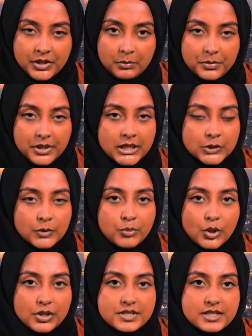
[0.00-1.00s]
Media
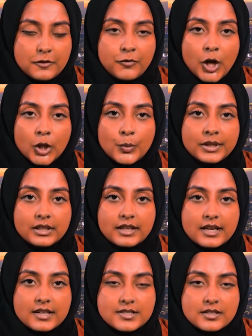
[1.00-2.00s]
reports say following the
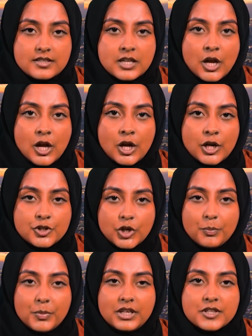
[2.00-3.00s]
cases,
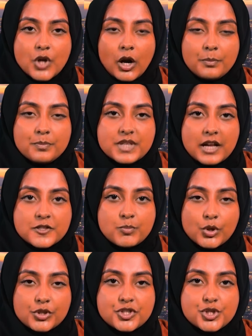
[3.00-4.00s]
Germany's arms
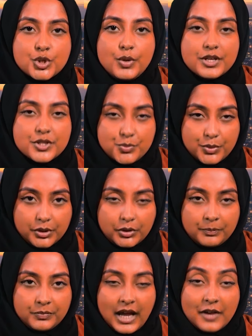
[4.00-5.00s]
exports to
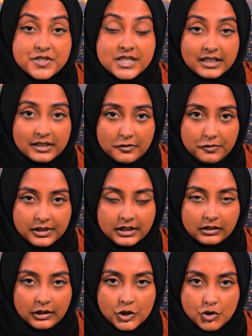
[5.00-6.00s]
Israel have
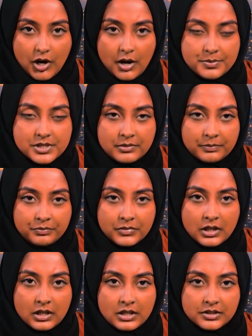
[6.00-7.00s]
significantly dropped.
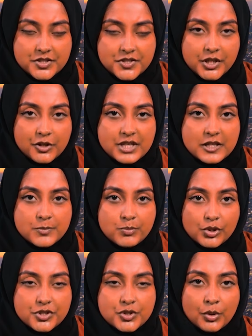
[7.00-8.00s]
This year's
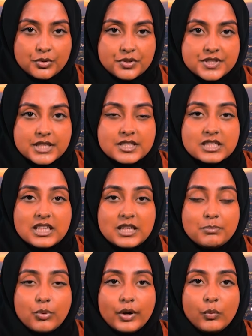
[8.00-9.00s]
exports total
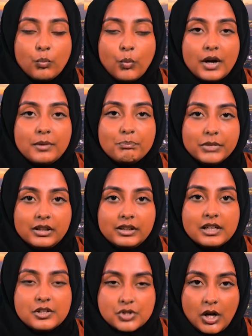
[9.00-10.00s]
$16.1
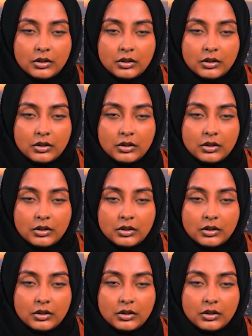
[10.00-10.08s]
million.